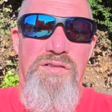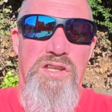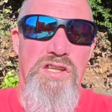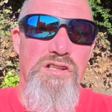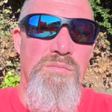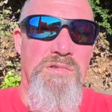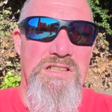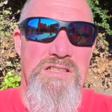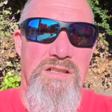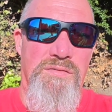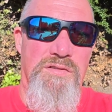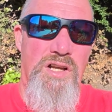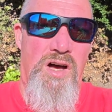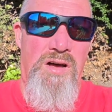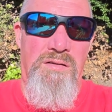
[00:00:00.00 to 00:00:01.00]
cumulative
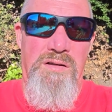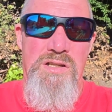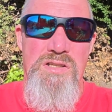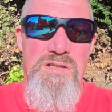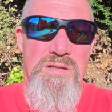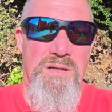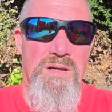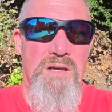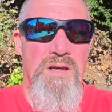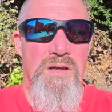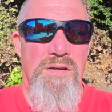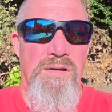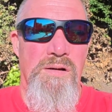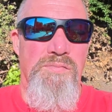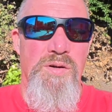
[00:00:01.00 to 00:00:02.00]
knowledge,
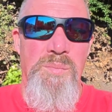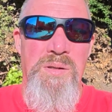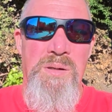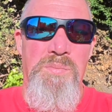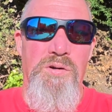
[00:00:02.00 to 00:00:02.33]
you know, from people